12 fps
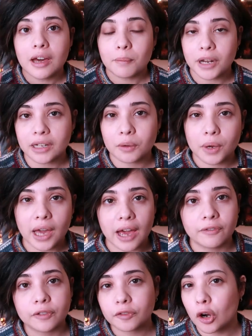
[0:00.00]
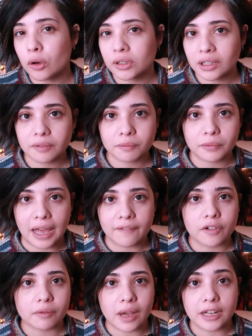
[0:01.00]
But anyway, I've only
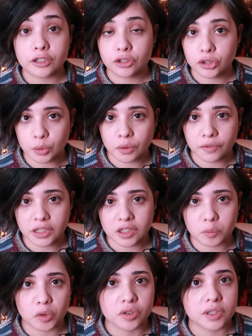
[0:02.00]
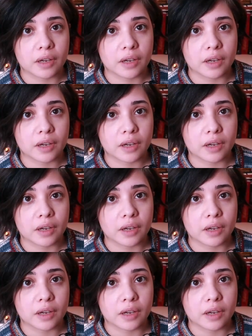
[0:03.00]
ever read two of his books.